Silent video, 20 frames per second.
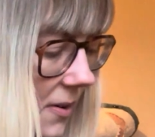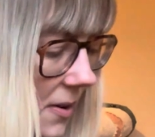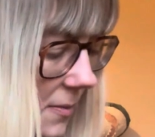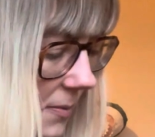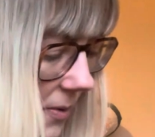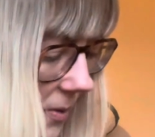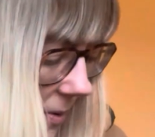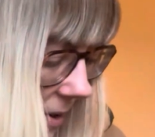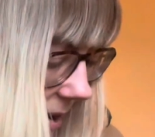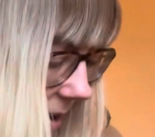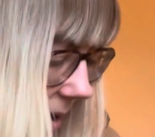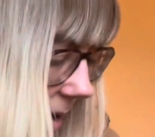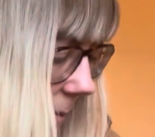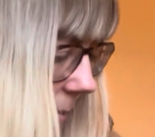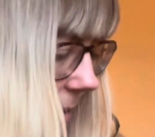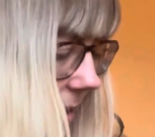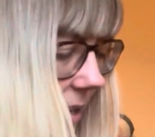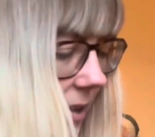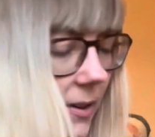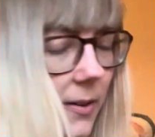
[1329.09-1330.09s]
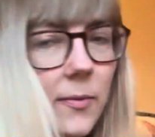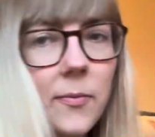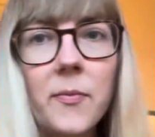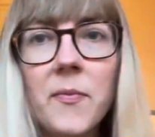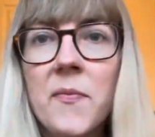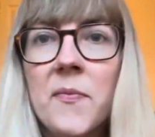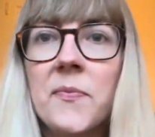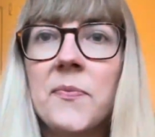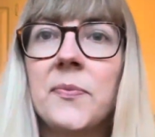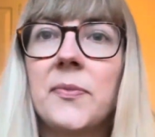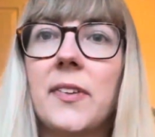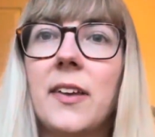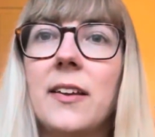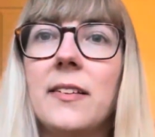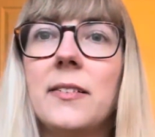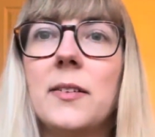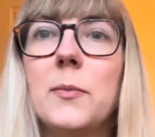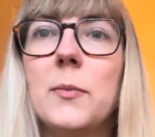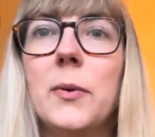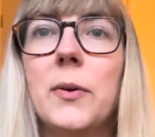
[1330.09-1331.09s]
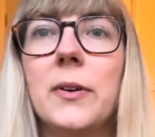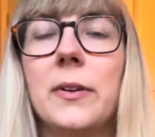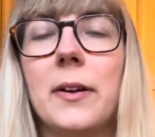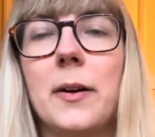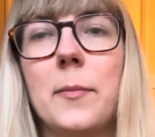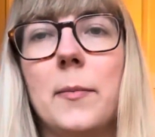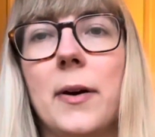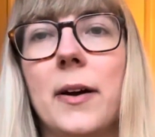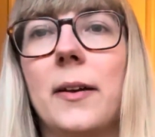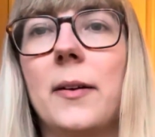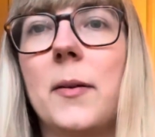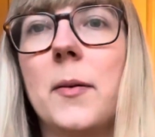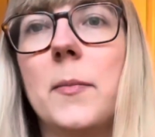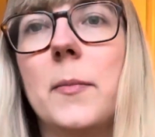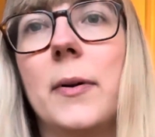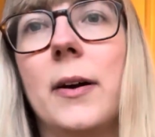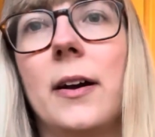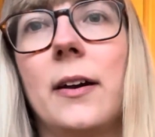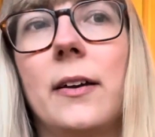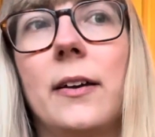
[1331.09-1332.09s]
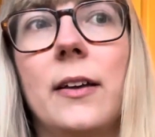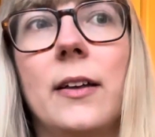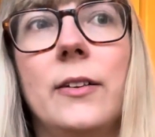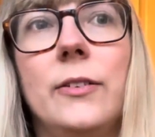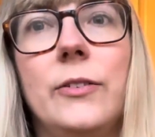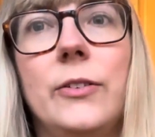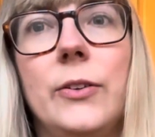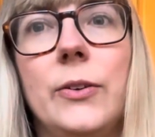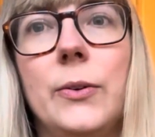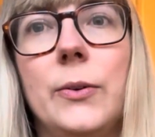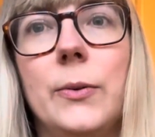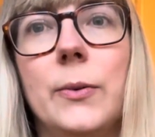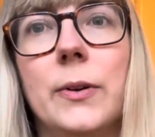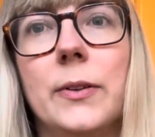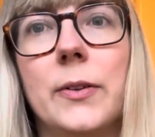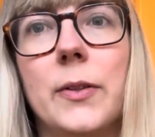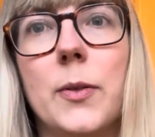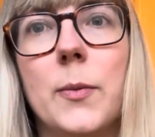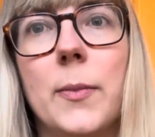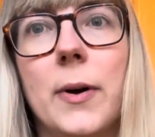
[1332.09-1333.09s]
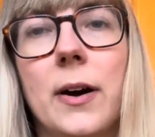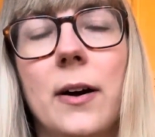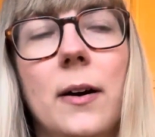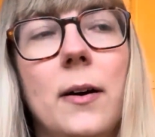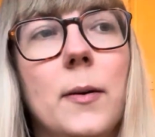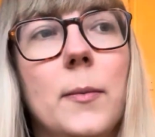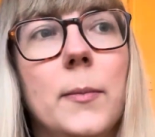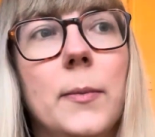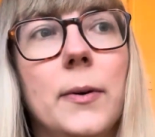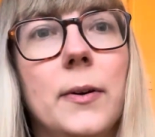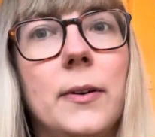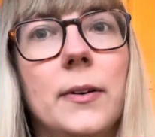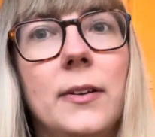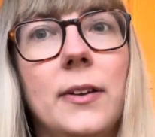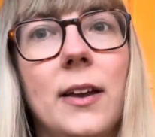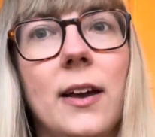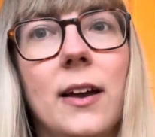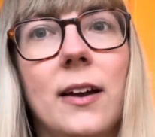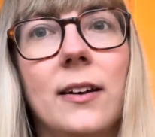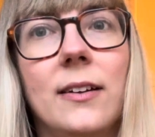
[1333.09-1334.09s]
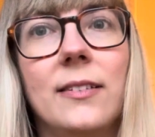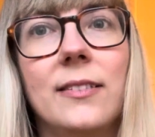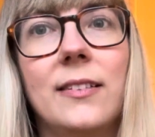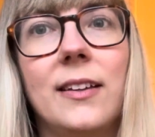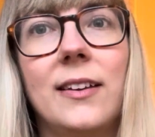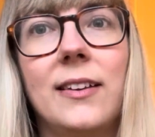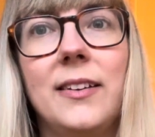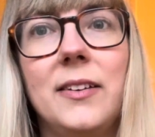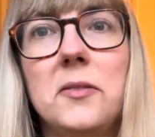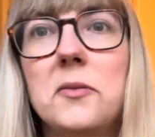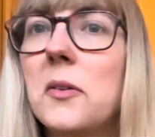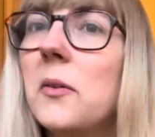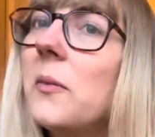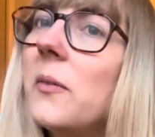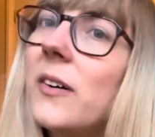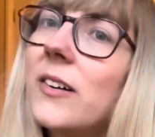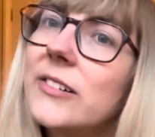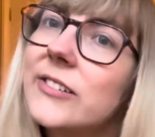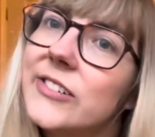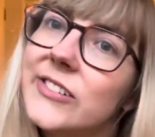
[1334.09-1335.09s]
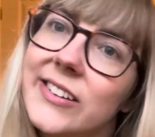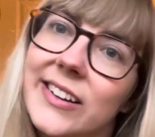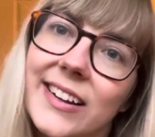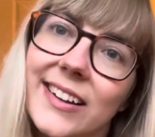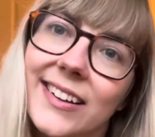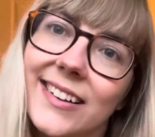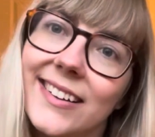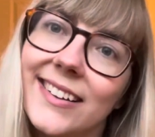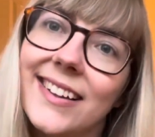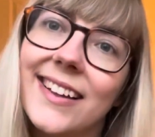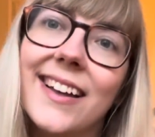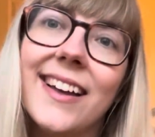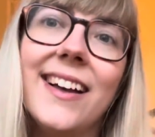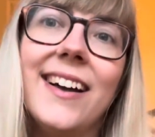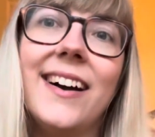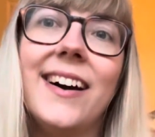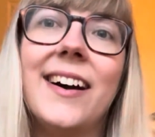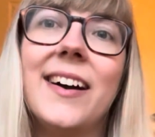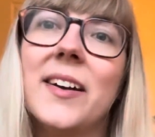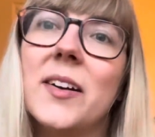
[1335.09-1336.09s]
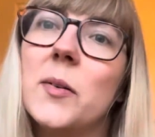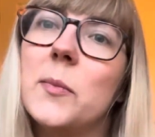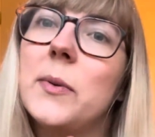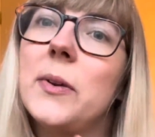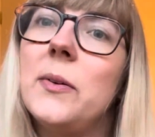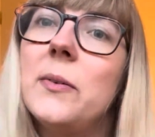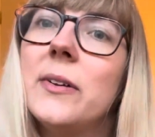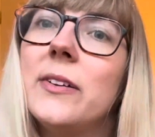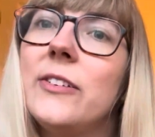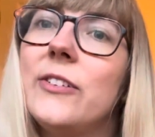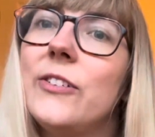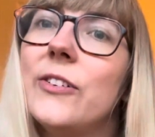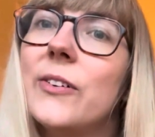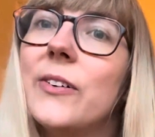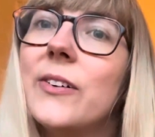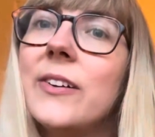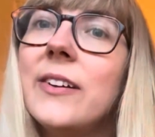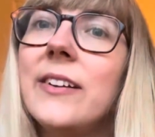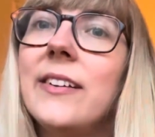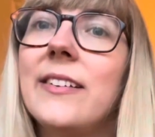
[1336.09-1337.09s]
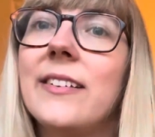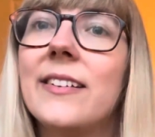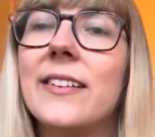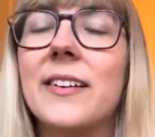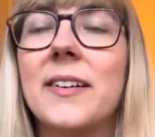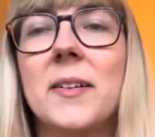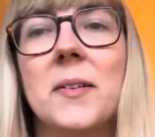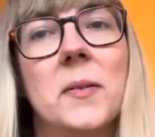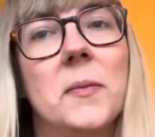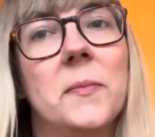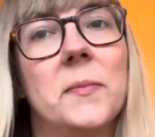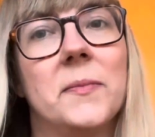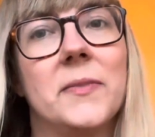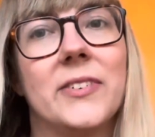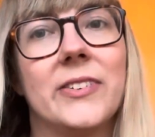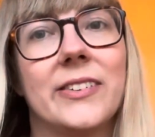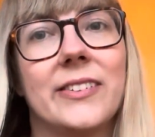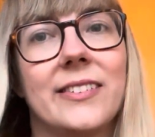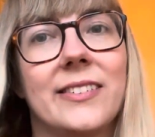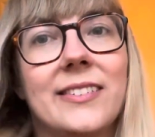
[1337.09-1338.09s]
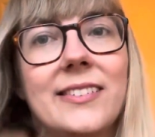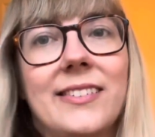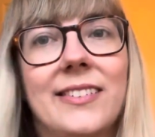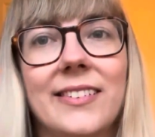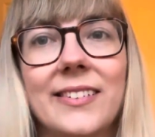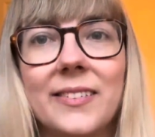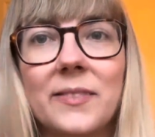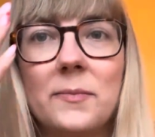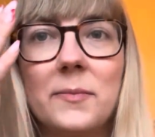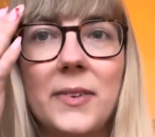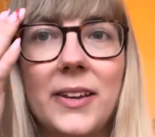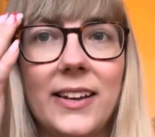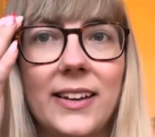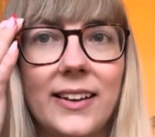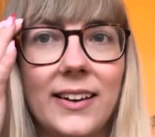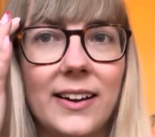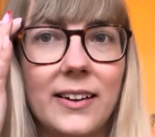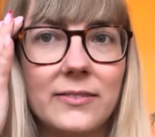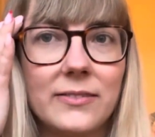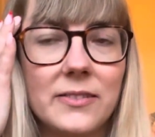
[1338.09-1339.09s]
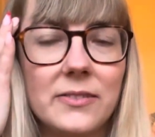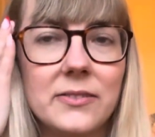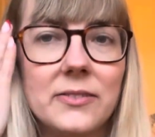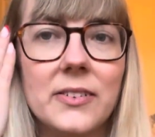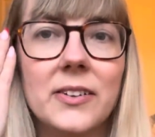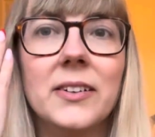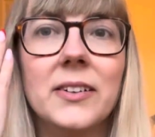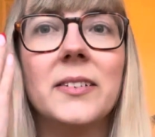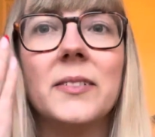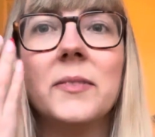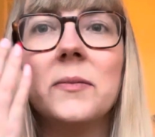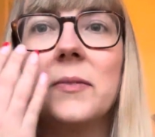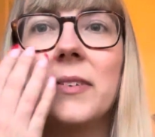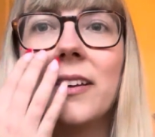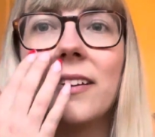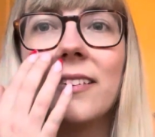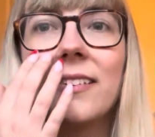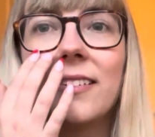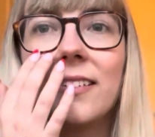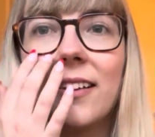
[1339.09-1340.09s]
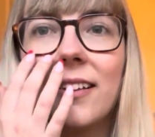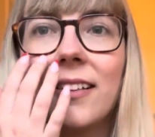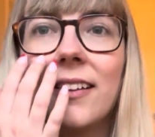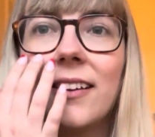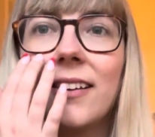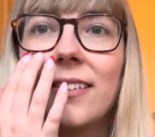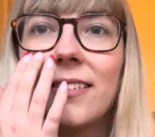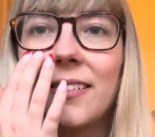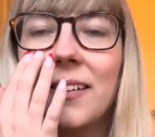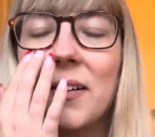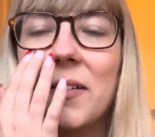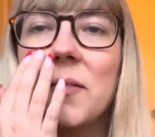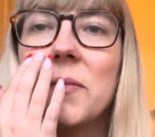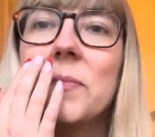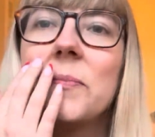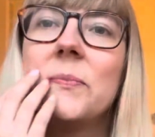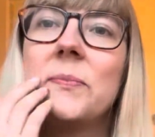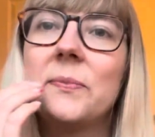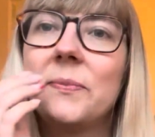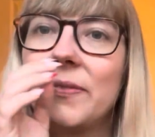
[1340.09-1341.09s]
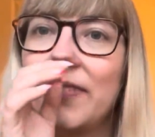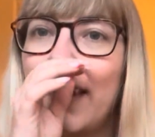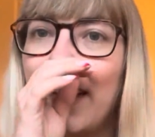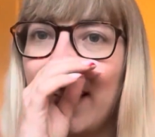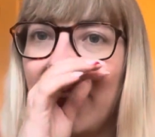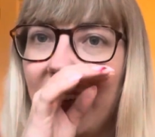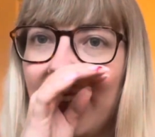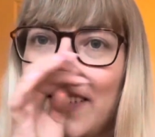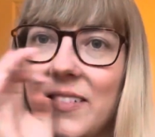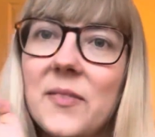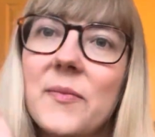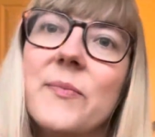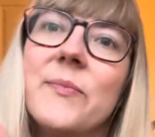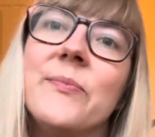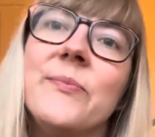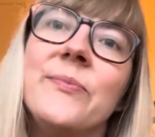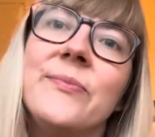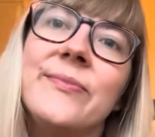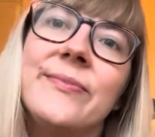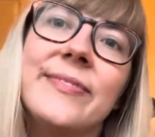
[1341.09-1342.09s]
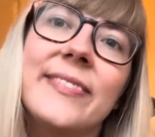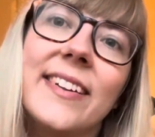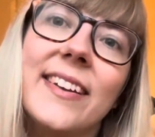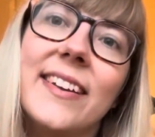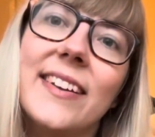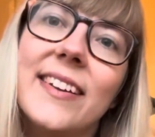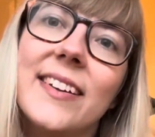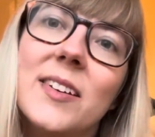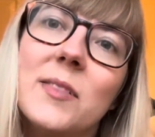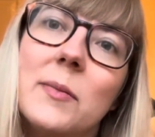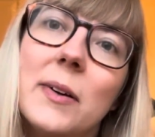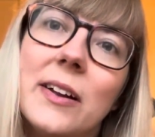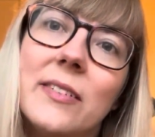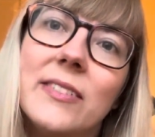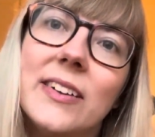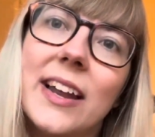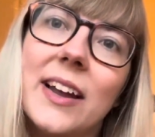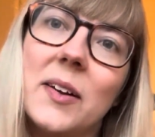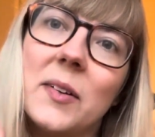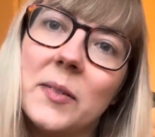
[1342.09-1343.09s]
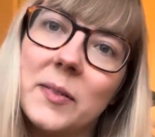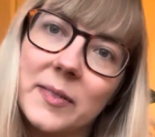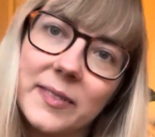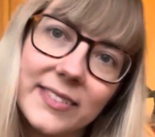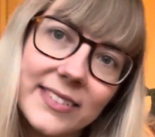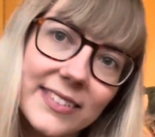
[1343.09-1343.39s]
I'm quite happy. At some point I might come back and do another part, but yeah, thank you for watching. I hope you enjoyed just me having fun and being silly, so yeah. Bye for now!